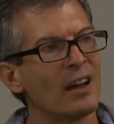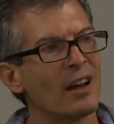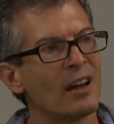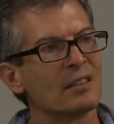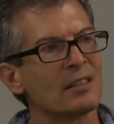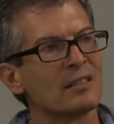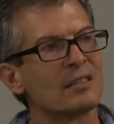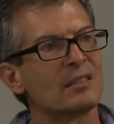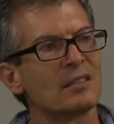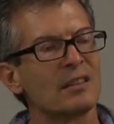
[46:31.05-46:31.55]

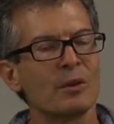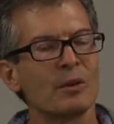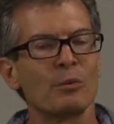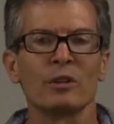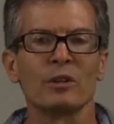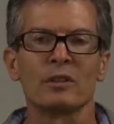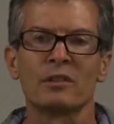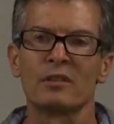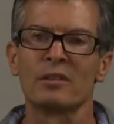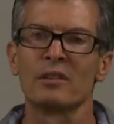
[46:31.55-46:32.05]
and see
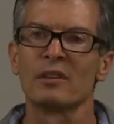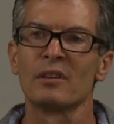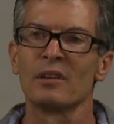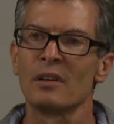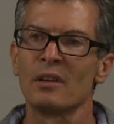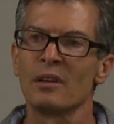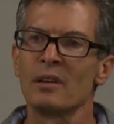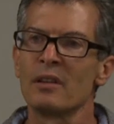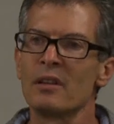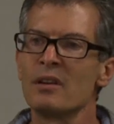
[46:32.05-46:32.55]
what
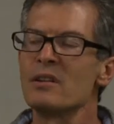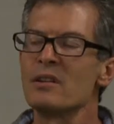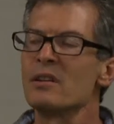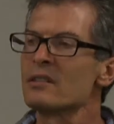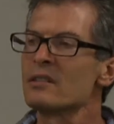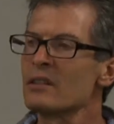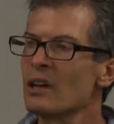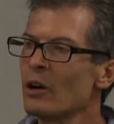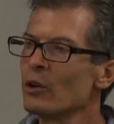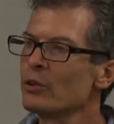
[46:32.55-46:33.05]
there
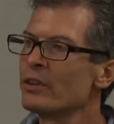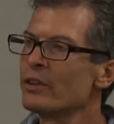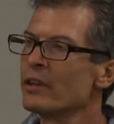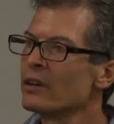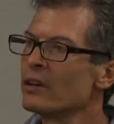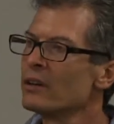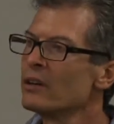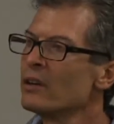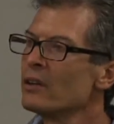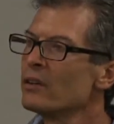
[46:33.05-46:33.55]
is out
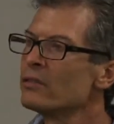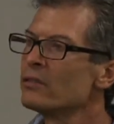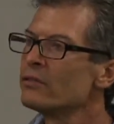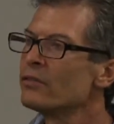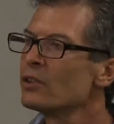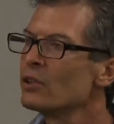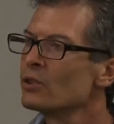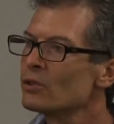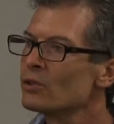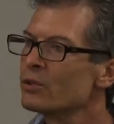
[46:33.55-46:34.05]
there
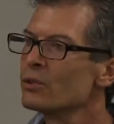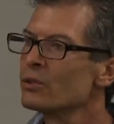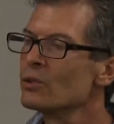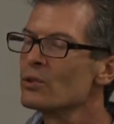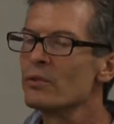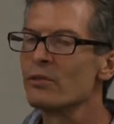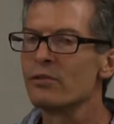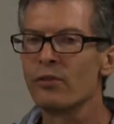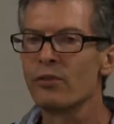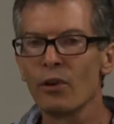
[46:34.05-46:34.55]
for you
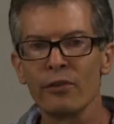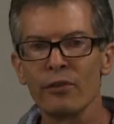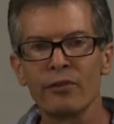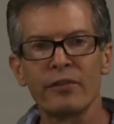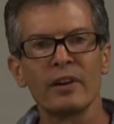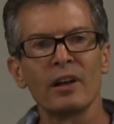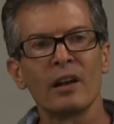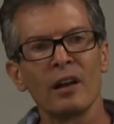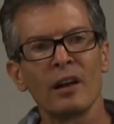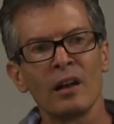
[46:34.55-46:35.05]
to
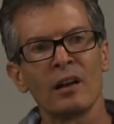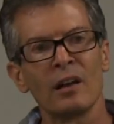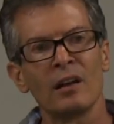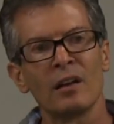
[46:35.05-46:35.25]
fulfill